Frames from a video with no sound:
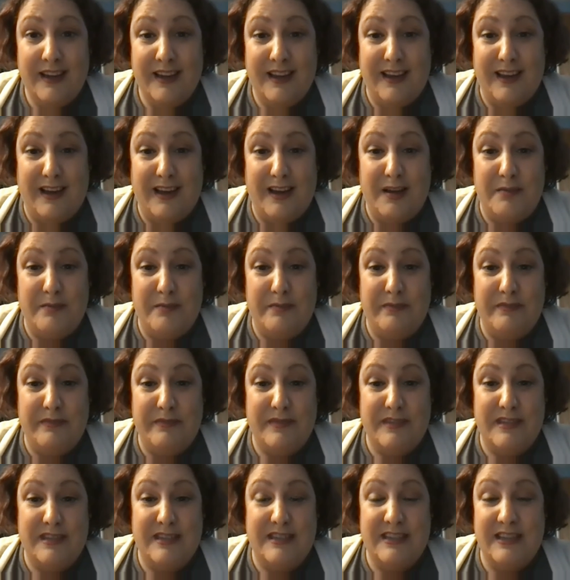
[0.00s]
um,
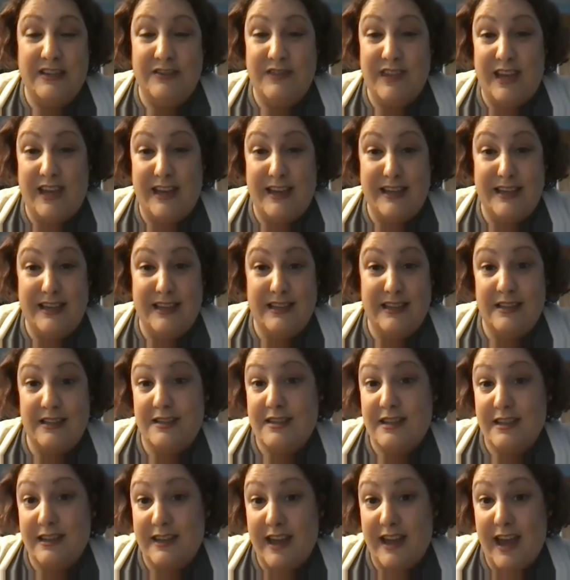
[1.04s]
to see if that is
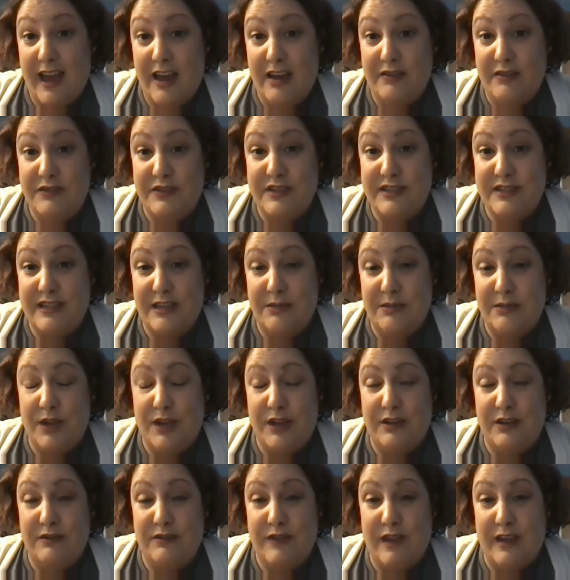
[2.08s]
going to have the same
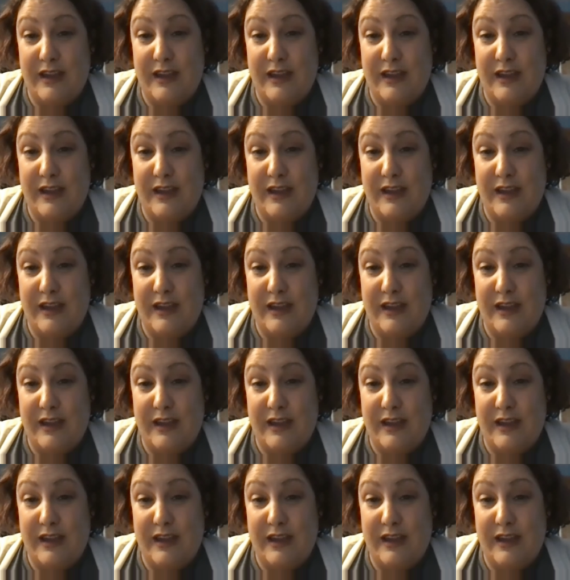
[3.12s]
kind of